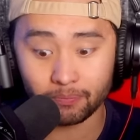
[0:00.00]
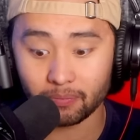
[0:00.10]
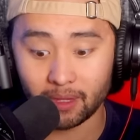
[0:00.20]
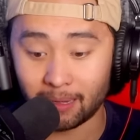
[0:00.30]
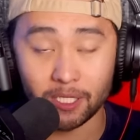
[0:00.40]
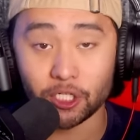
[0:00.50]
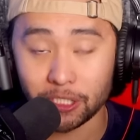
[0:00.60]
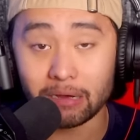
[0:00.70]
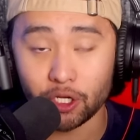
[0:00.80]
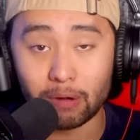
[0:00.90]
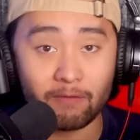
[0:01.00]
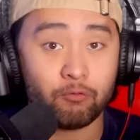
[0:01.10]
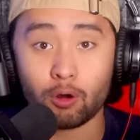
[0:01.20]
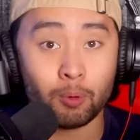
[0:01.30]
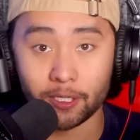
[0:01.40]
let me just tell you, right?
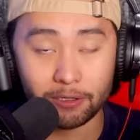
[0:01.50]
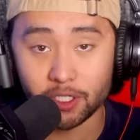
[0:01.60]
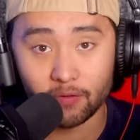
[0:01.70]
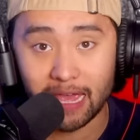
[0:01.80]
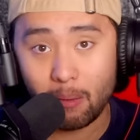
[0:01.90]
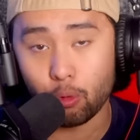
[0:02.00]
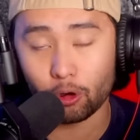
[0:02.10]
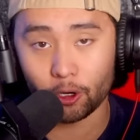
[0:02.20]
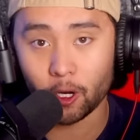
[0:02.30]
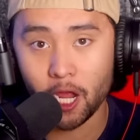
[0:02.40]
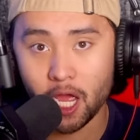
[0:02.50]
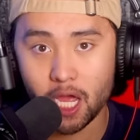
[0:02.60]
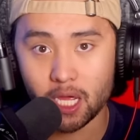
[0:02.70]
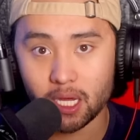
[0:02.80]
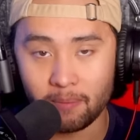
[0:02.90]
Four more years of that border,
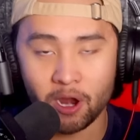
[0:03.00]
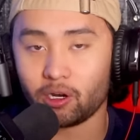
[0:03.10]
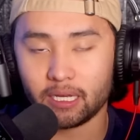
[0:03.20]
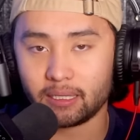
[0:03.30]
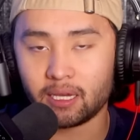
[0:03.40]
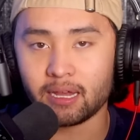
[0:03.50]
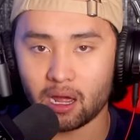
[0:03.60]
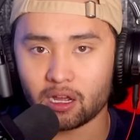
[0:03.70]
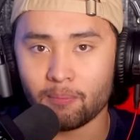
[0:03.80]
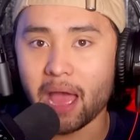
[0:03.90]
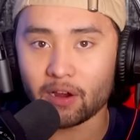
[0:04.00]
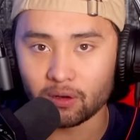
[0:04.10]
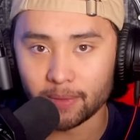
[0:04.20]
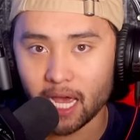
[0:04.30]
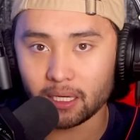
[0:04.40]
America cannot come back
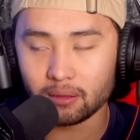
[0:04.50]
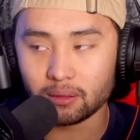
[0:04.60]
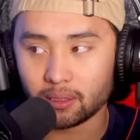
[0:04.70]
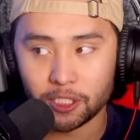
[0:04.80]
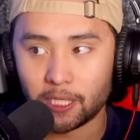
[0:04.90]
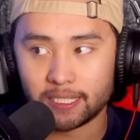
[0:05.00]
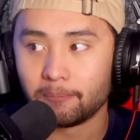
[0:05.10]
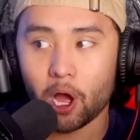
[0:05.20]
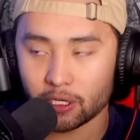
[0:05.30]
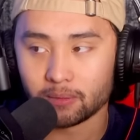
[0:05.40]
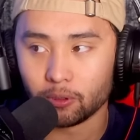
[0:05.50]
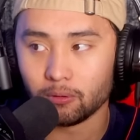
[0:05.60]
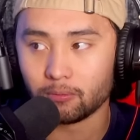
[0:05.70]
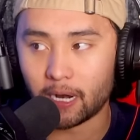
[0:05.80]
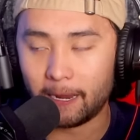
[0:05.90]
from that. It's impossible,
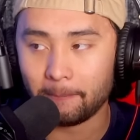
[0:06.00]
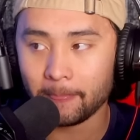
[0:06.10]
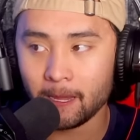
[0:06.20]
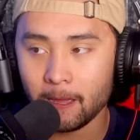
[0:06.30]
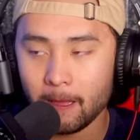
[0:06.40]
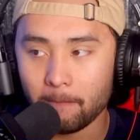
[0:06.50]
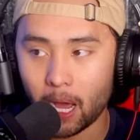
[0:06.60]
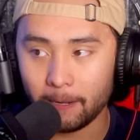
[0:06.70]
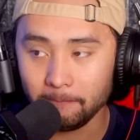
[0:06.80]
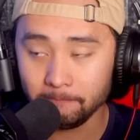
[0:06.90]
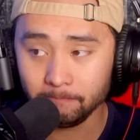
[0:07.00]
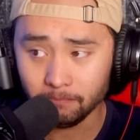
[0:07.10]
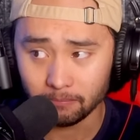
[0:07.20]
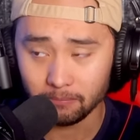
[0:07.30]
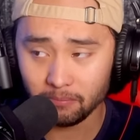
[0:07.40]
right? But
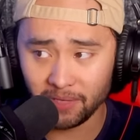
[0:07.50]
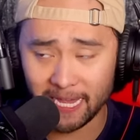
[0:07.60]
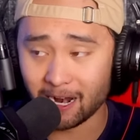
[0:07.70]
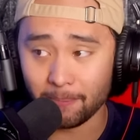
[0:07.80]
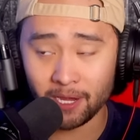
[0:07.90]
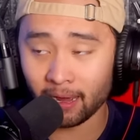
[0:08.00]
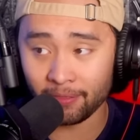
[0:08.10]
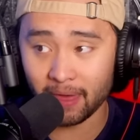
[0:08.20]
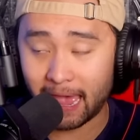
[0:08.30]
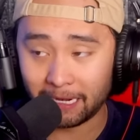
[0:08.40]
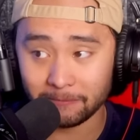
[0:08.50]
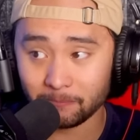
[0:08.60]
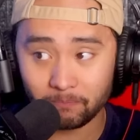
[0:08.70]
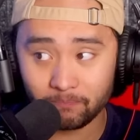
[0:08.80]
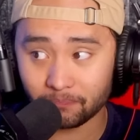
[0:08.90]
you know, beyond that,
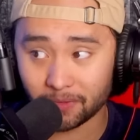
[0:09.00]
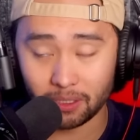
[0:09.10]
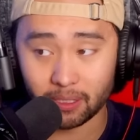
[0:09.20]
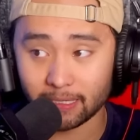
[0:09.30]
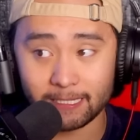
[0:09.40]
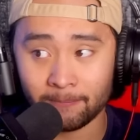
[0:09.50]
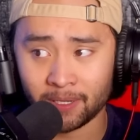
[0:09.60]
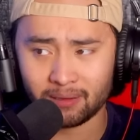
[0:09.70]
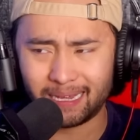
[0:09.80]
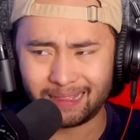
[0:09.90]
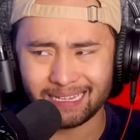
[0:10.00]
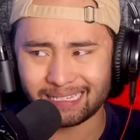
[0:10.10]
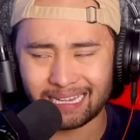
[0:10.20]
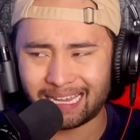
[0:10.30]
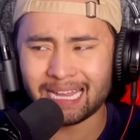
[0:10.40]
you look at something like this.
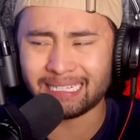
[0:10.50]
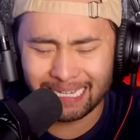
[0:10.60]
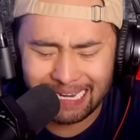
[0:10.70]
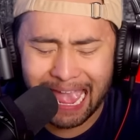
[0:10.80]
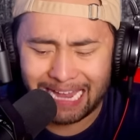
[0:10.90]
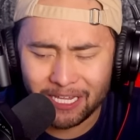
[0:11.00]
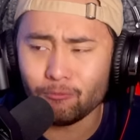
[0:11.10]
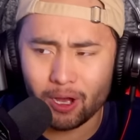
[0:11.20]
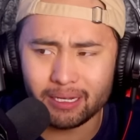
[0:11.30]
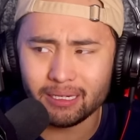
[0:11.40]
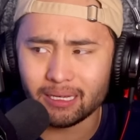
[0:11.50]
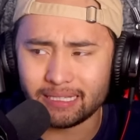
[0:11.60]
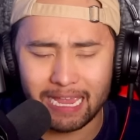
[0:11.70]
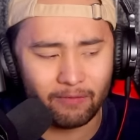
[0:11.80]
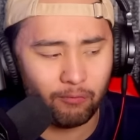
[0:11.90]
Can can anyone
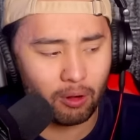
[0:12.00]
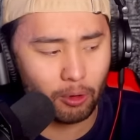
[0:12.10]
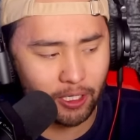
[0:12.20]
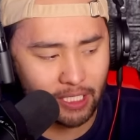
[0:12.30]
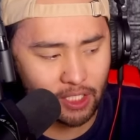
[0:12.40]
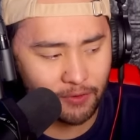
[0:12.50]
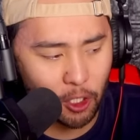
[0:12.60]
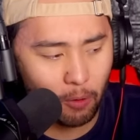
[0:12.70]
take four more years of Joe